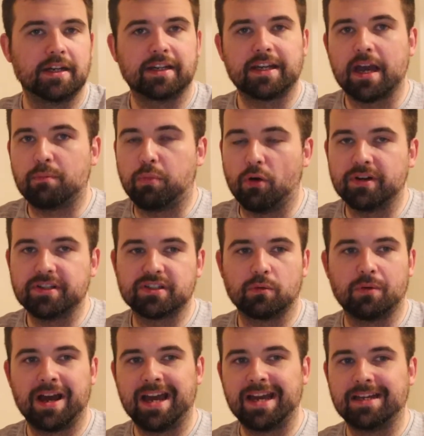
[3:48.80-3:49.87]
get points
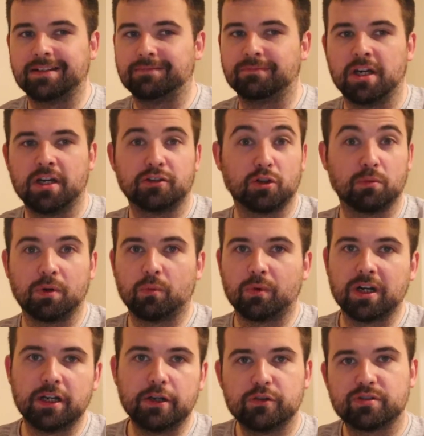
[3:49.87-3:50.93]
away, and Dublin
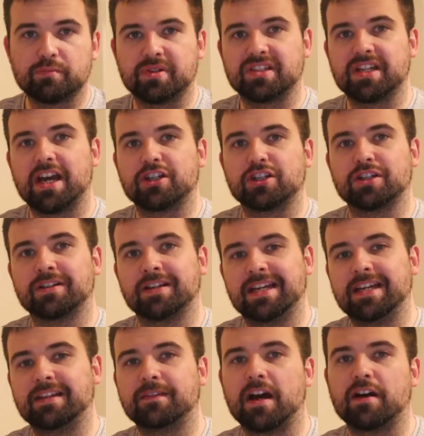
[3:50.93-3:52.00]
were losing possession
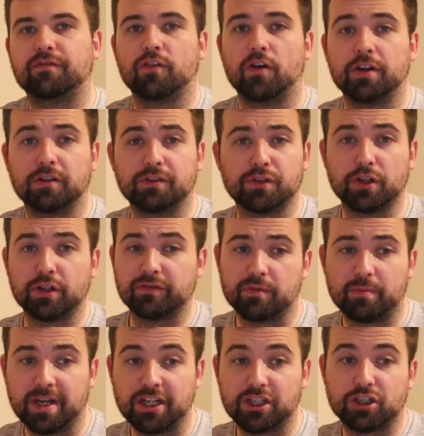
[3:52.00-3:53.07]
in that final third of
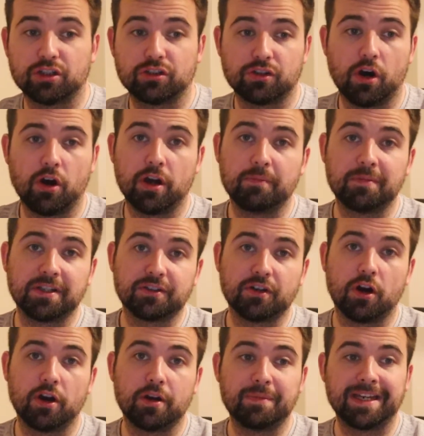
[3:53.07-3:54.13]
the pitch time and
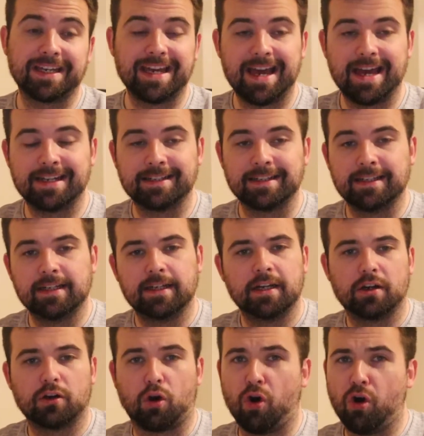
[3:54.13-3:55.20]
time again.
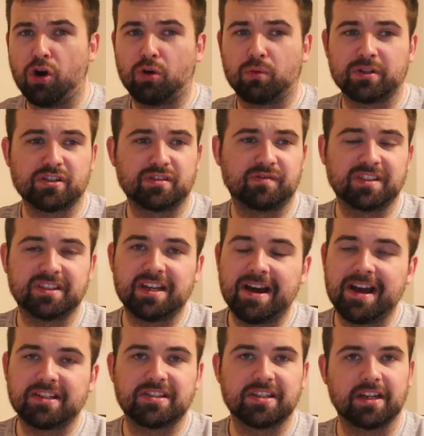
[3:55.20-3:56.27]
Cork were just
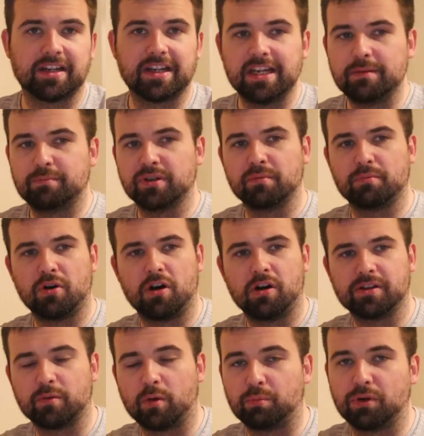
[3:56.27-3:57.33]
fantastic at keeping the
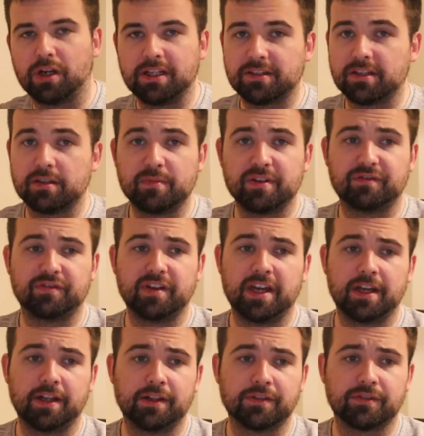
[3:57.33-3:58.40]
ball. They were brilliant in the
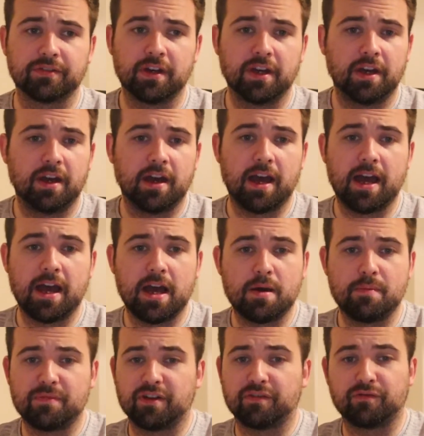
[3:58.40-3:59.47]
midfield.
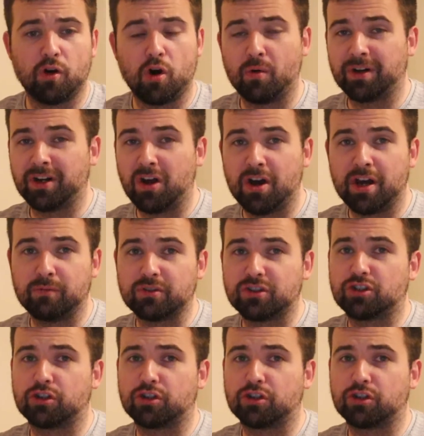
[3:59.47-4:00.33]
Their forward line was